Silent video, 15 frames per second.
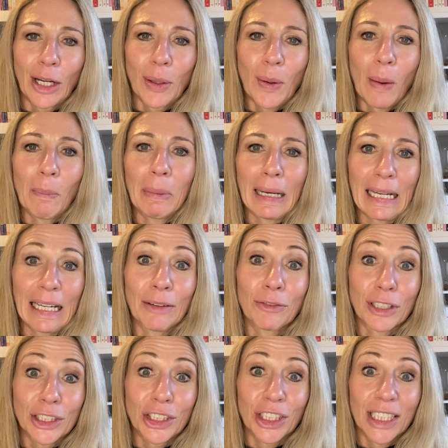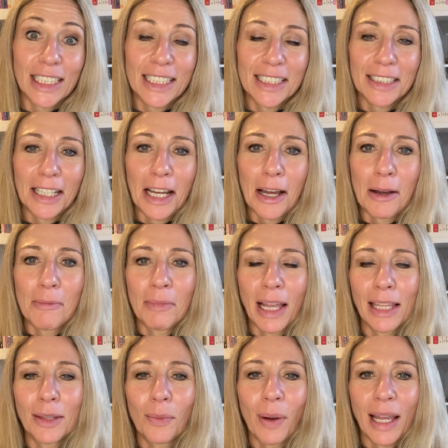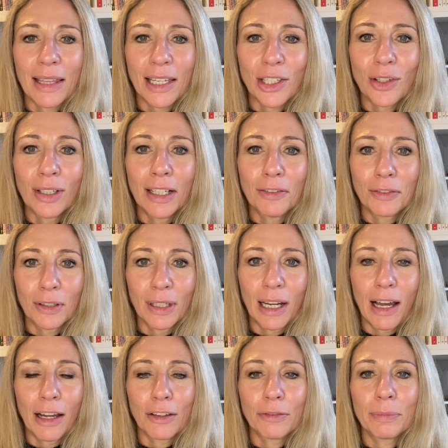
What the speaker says: completely rigid in the way that you live your life.